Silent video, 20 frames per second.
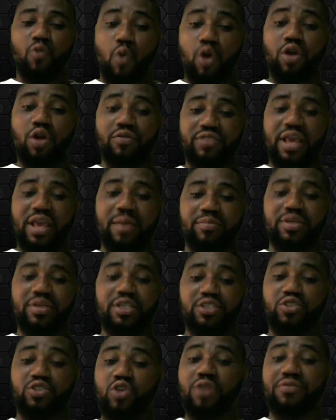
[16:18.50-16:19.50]
One of them
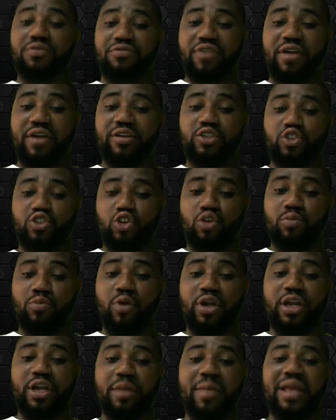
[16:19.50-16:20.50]
is not very soluble,
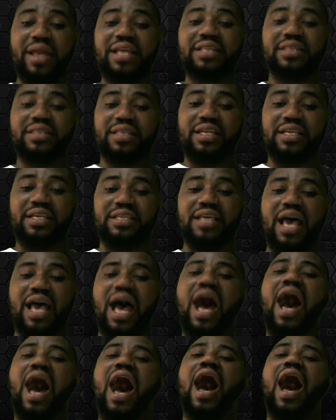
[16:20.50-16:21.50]
but the remaining 3
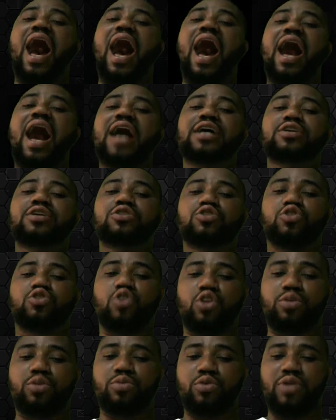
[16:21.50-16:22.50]
are
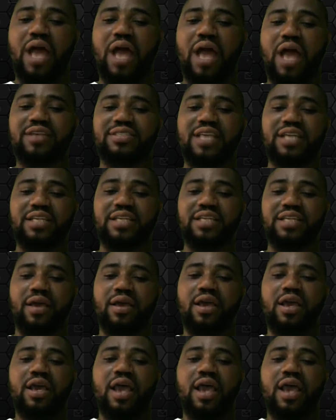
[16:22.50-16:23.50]
soluble. Now I said here,
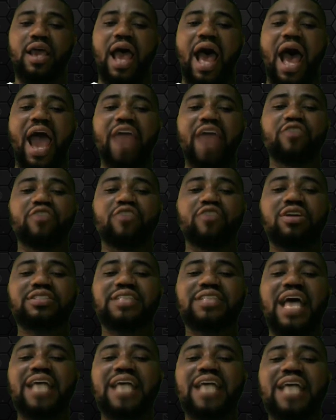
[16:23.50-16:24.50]

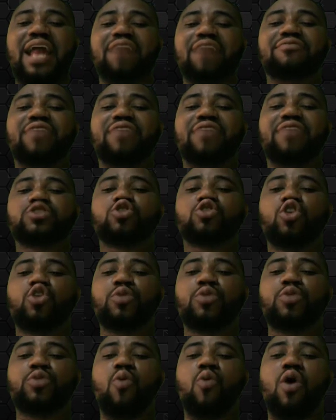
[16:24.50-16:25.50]
hydroxides that are very
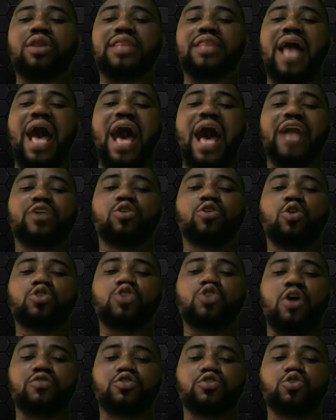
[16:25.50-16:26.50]
soluble in water are
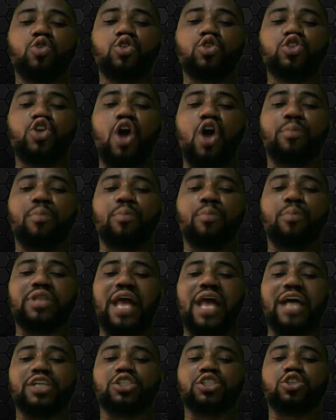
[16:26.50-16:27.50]
those of sodium,
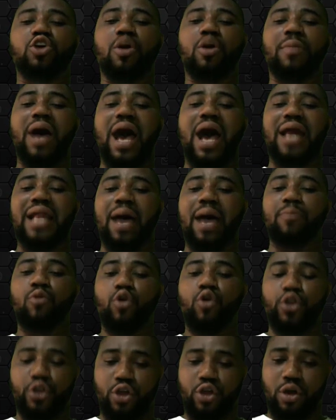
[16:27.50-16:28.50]
potassium, and
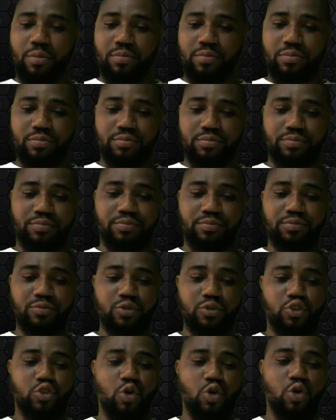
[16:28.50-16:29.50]
ammonium.
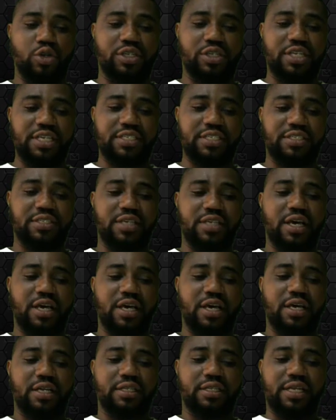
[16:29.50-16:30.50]
So these
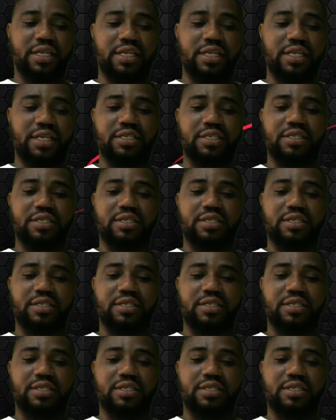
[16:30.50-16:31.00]
three